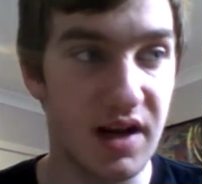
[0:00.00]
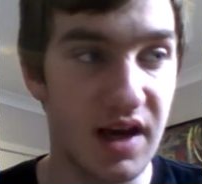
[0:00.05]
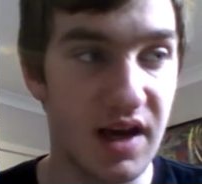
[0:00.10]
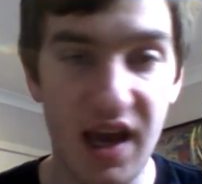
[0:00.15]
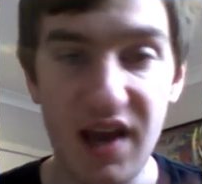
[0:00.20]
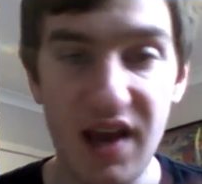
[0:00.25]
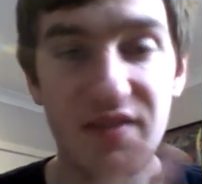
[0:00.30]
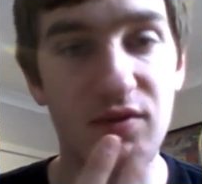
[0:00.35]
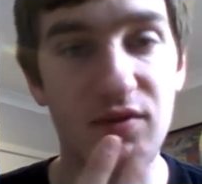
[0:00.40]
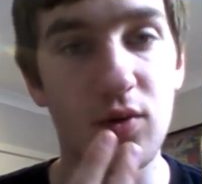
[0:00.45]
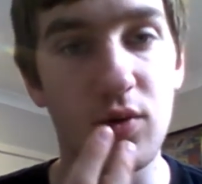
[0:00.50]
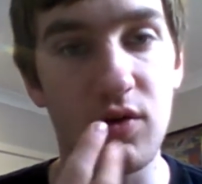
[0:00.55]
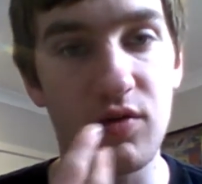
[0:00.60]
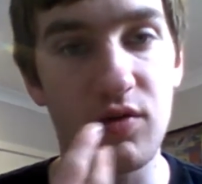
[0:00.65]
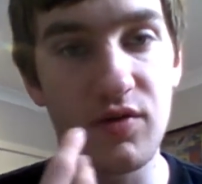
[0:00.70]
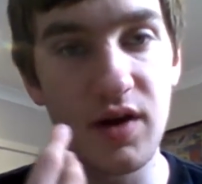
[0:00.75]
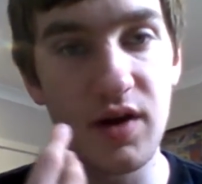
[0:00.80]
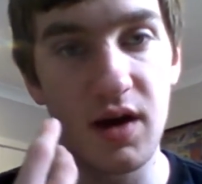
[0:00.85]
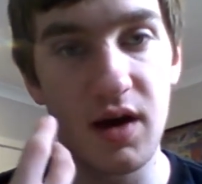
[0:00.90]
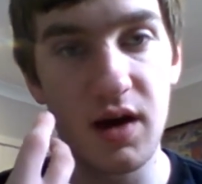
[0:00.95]
handful
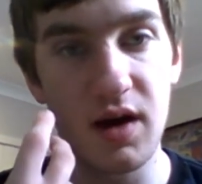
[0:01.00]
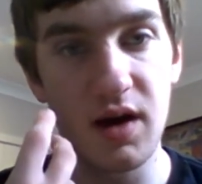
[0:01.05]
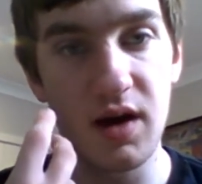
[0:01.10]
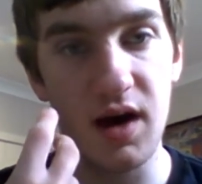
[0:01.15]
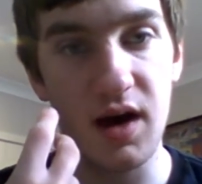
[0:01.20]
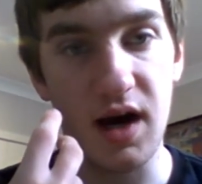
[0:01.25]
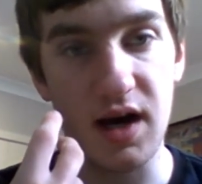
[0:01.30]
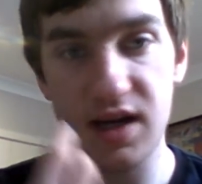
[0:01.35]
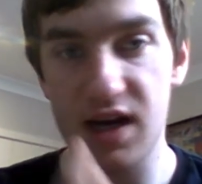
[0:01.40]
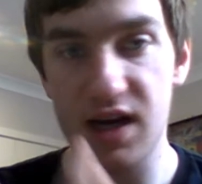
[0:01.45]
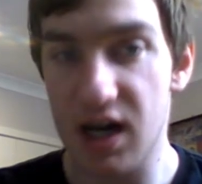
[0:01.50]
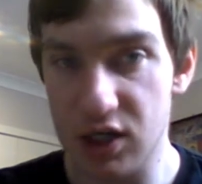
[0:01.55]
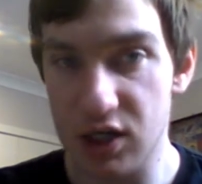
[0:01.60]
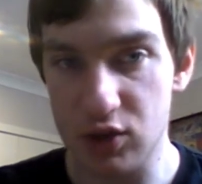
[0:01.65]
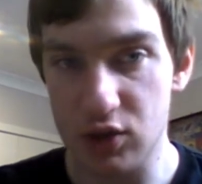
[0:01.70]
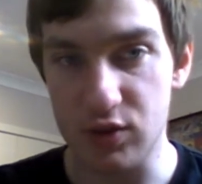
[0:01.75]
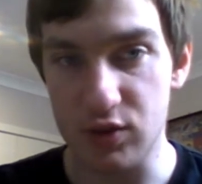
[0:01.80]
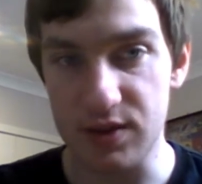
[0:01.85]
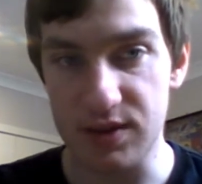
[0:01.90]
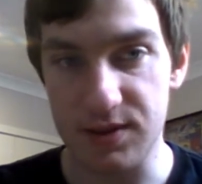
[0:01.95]
of
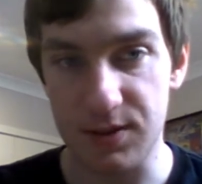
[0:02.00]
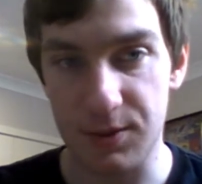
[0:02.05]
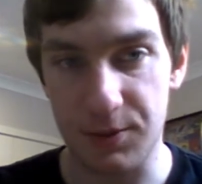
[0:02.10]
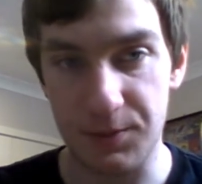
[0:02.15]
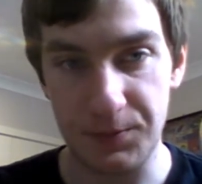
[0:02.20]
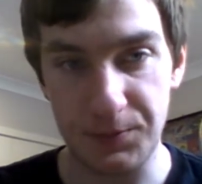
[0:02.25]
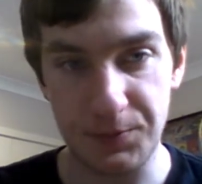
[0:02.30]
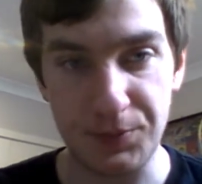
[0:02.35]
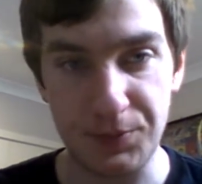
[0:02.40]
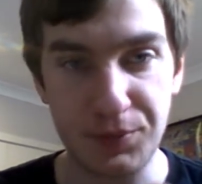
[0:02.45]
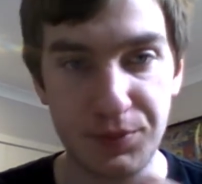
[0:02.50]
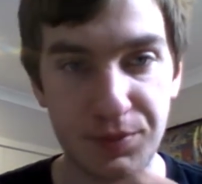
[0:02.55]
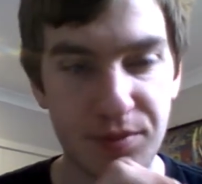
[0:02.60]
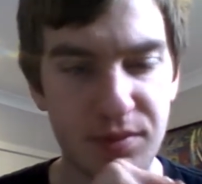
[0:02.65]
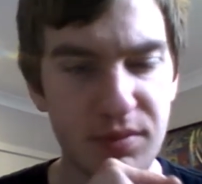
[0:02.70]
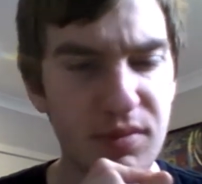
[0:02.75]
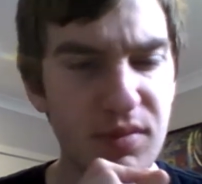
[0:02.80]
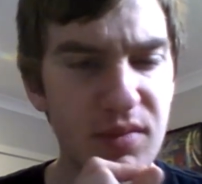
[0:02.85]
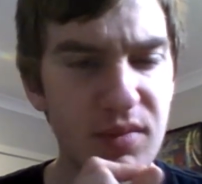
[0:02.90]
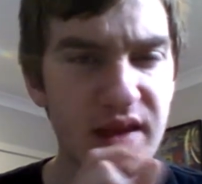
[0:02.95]
countries,
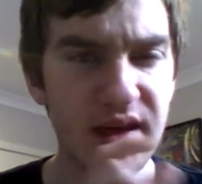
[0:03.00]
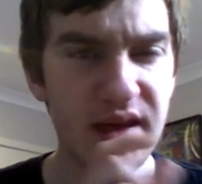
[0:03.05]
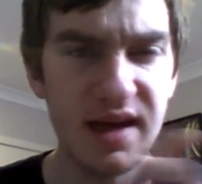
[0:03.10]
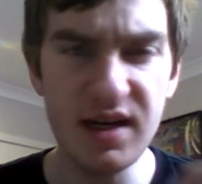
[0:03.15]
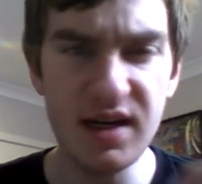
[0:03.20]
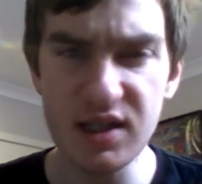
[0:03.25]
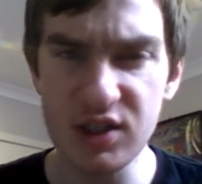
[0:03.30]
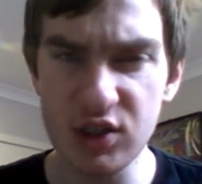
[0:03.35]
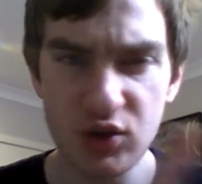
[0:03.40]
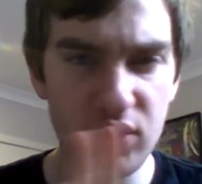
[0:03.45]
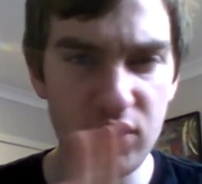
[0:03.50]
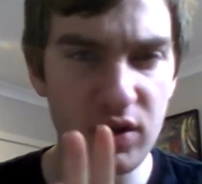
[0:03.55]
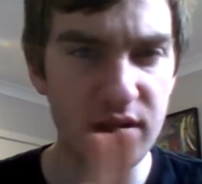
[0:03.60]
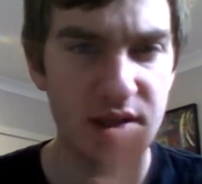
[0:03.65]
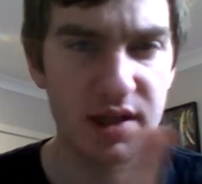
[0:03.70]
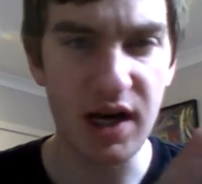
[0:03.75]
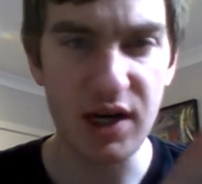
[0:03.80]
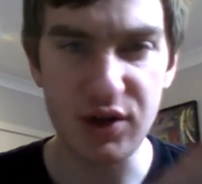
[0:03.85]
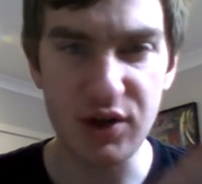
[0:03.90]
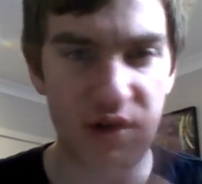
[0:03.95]
and
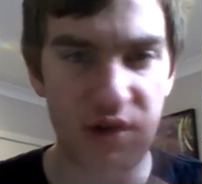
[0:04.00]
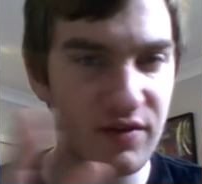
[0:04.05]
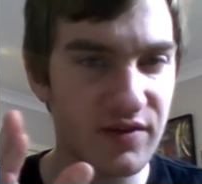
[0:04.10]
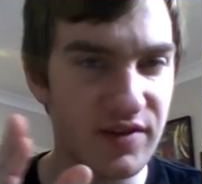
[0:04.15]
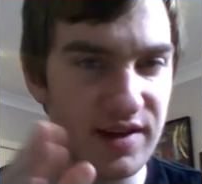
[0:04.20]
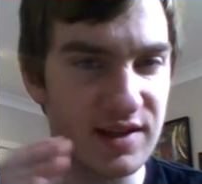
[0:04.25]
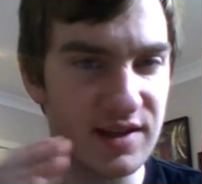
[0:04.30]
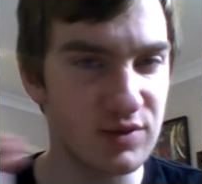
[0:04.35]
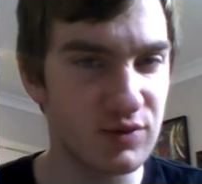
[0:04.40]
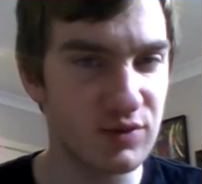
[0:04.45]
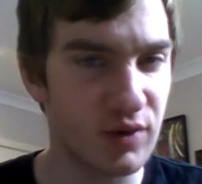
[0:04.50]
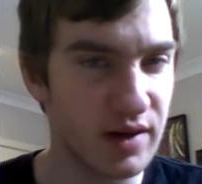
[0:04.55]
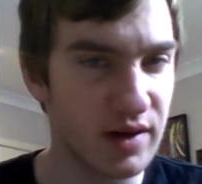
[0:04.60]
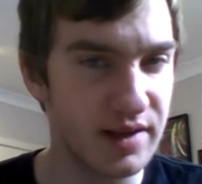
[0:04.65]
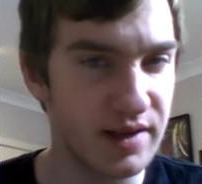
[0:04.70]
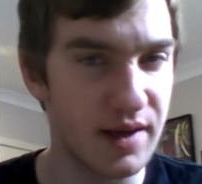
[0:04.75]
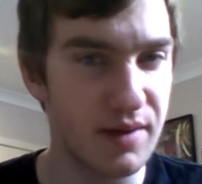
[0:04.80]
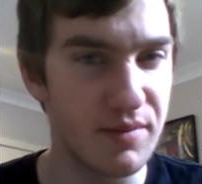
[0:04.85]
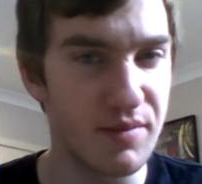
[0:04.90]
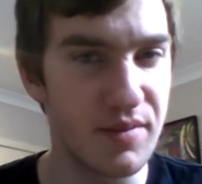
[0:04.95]
Australia I don't think is one
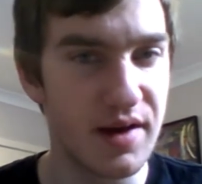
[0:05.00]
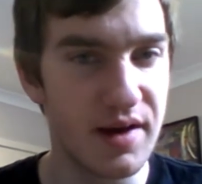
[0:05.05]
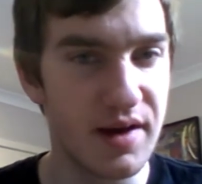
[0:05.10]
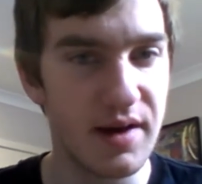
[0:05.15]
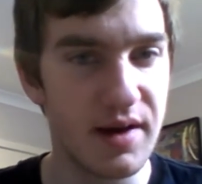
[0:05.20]
of them.